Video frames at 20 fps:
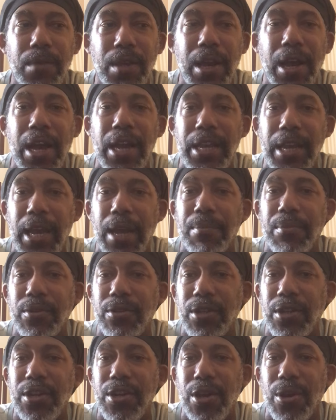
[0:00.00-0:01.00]
I happened
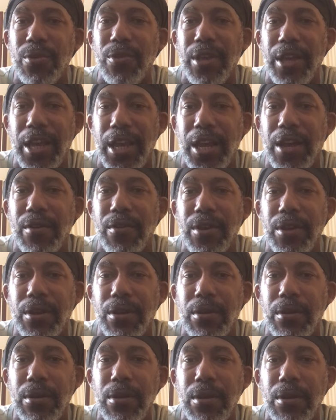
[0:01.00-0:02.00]
to know the
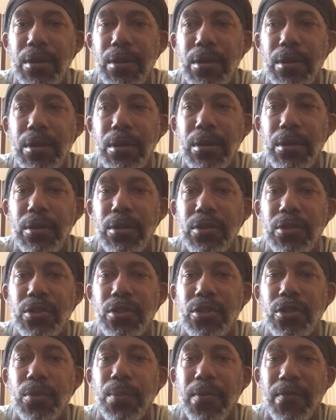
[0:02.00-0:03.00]
area
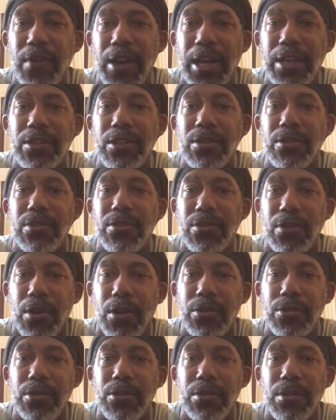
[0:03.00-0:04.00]
supervising
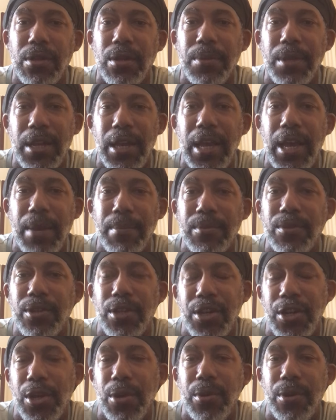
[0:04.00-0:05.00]
sergeant. I mean, I happened
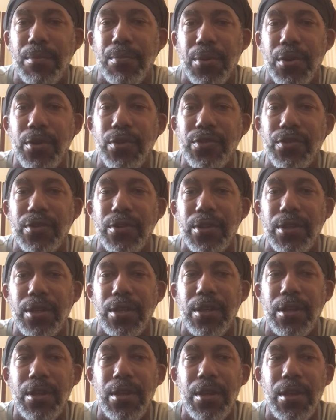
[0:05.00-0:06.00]
to know him personally,
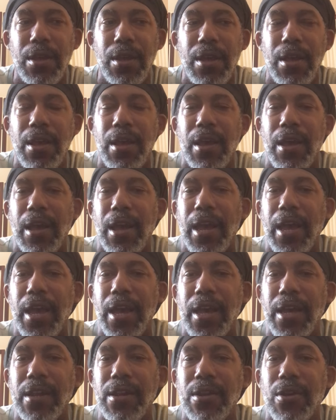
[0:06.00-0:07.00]

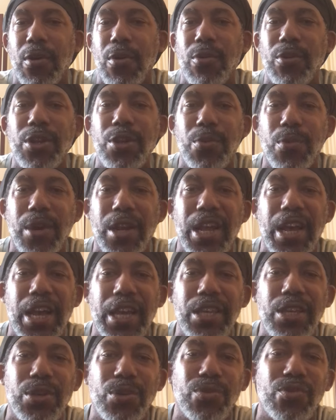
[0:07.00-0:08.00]
and only when I
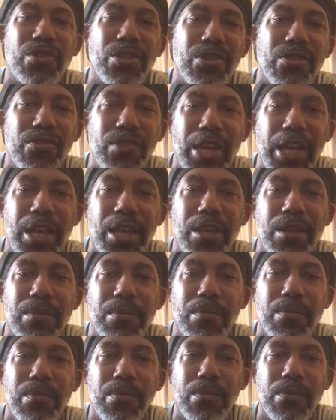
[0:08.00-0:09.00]
used his
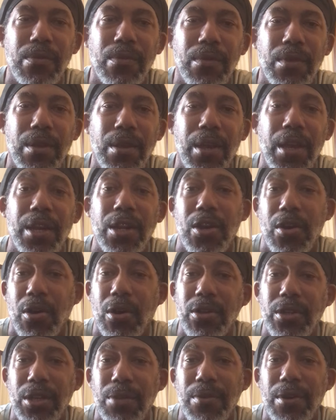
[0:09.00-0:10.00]
name and
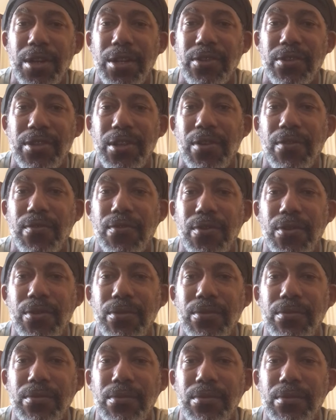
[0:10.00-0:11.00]
called him on his cell
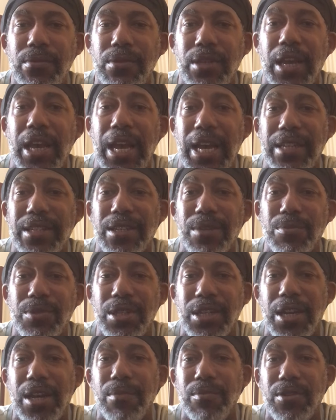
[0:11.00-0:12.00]
phone to ask him to
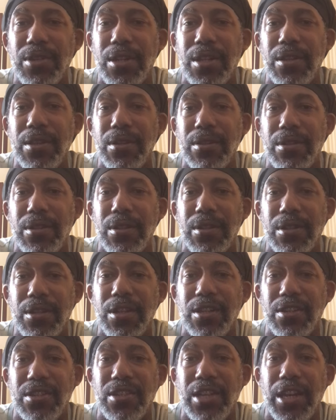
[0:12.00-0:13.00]
come to
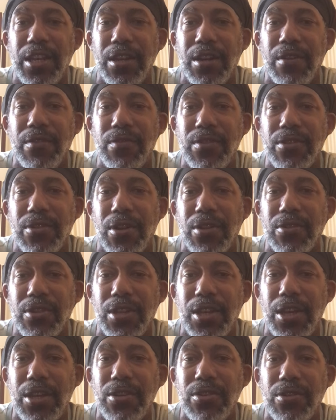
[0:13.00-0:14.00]
the site of this
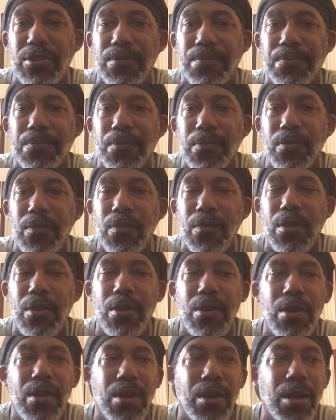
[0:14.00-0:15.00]
altercation,
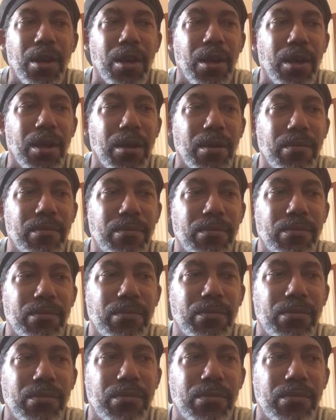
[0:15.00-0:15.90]
um,